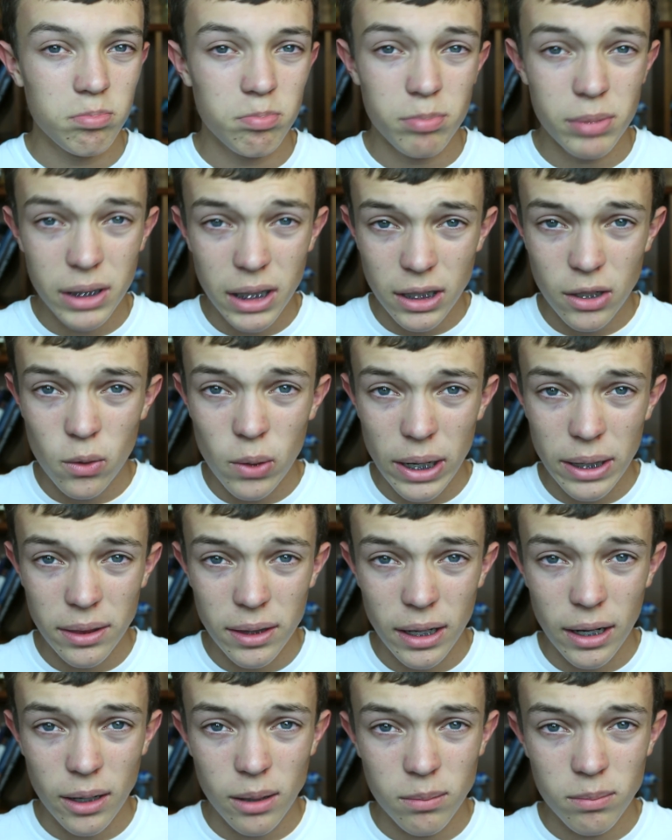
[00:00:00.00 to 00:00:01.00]
But not quite
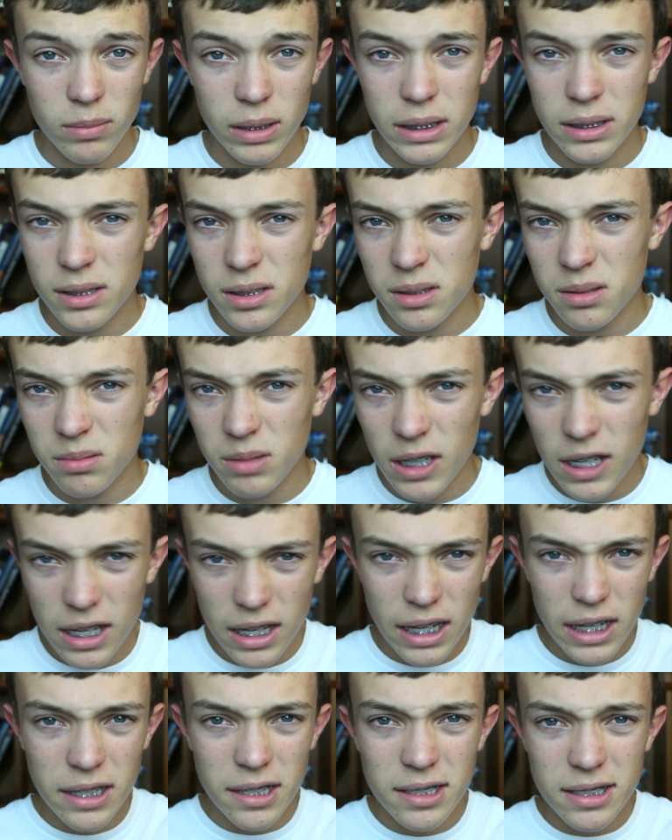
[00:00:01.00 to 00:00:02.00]
there.
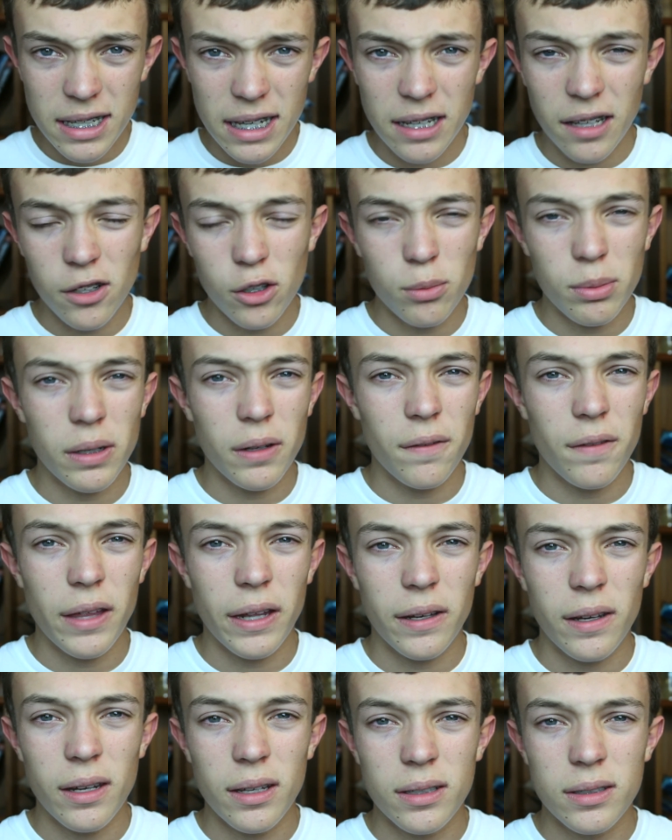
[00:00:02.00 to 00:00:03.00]
It does add a little bit of
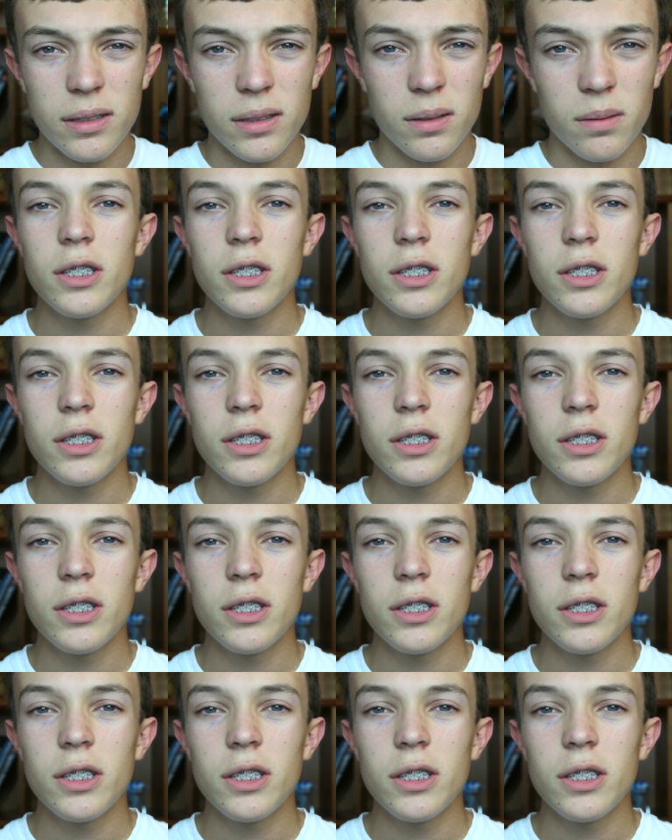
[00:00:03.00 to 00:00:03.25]
thickness.